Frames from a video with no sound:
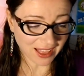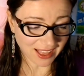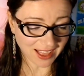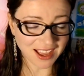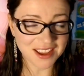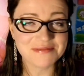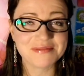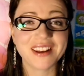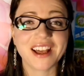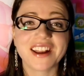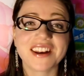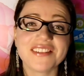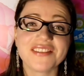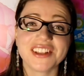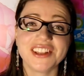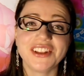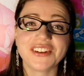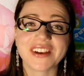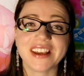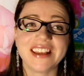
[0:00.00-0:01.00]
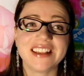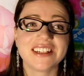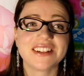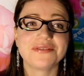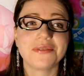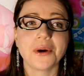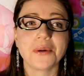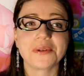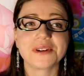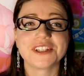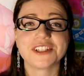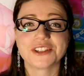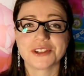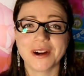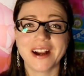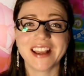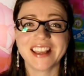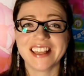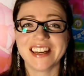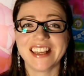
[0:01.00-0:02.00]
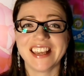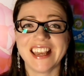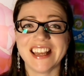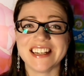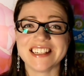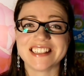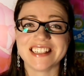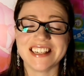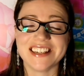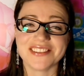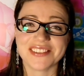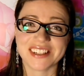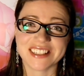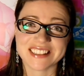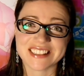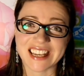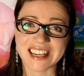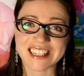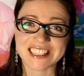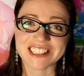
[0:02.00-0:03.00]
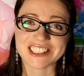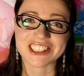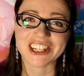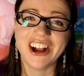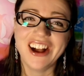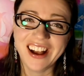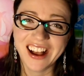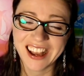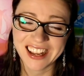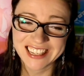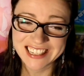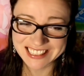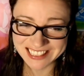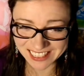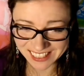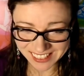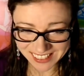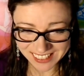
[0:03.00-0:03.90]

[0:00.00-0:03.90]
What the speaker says: I'm not even looking forward to trying it again to give it a second shot.